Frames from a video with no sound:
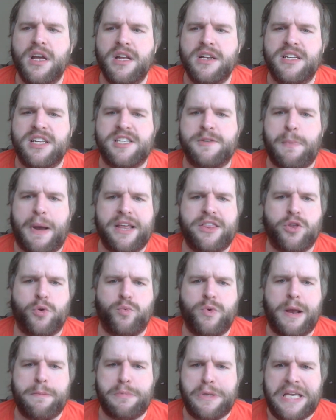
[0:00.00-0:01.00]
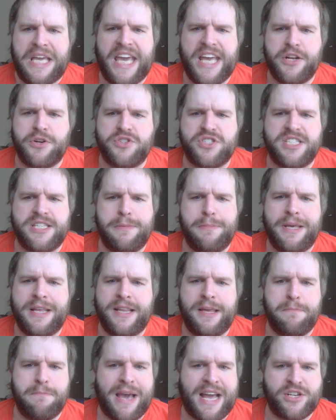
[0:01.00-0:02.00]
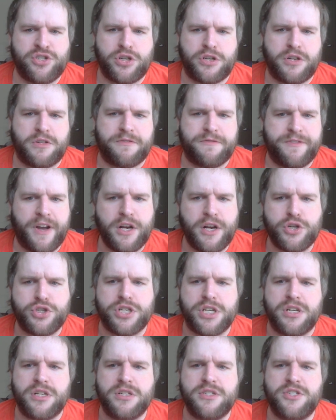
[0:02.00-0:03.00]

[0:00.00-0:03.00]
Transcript: Despite the replicator's seemingly magical function,